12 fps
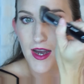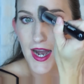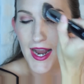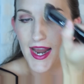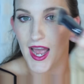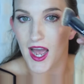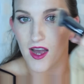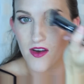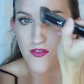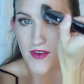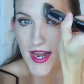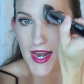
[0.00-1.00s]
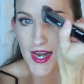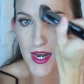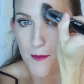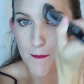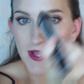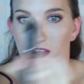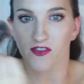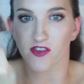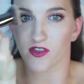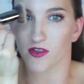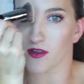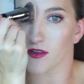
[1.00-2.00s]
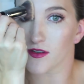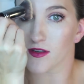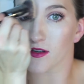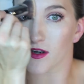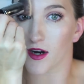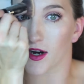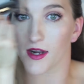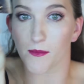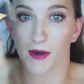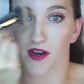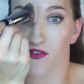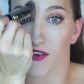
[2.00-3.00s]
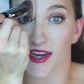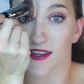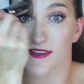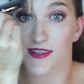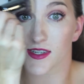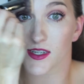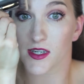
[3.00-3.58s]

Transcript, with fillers: I have a pencil on my face.